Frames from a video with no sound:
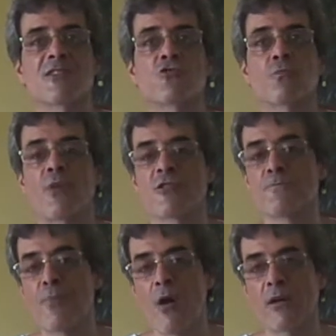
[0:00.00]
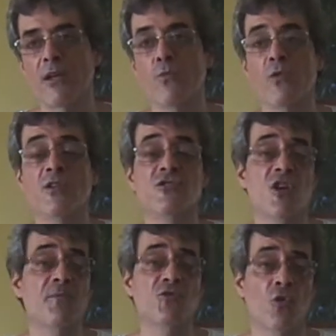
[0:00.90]
a surprise party with
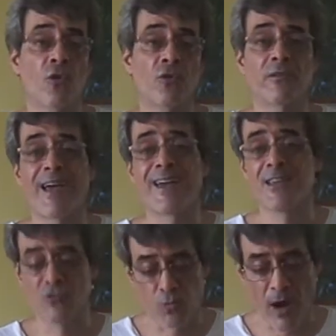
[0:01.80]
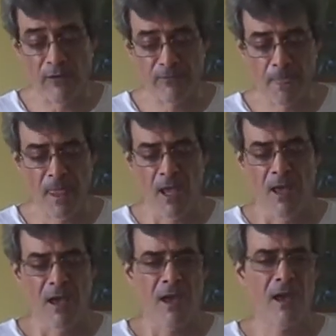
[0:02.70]
James Gordon and his wife.
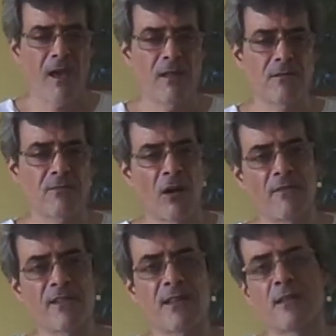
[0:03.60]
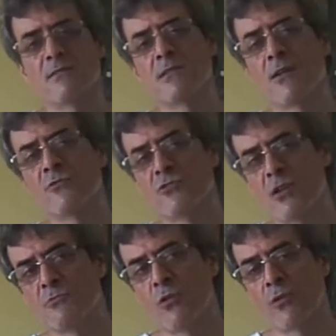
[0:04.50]
And Harvey then tells
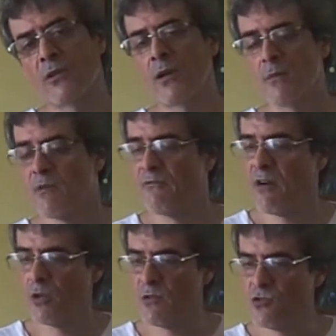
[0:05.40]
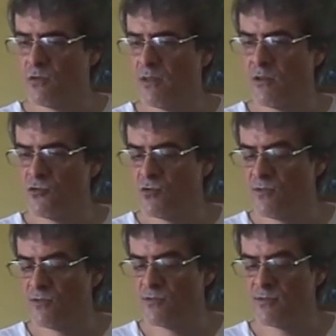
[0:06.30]
James Gordon, come on, follow me
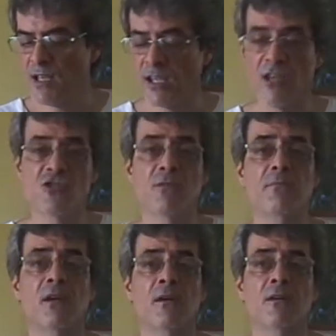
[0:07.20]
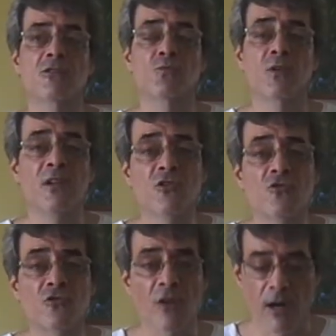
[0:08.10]
to the kitchen because we need to
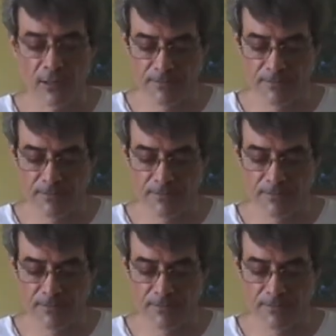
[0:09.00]
talk.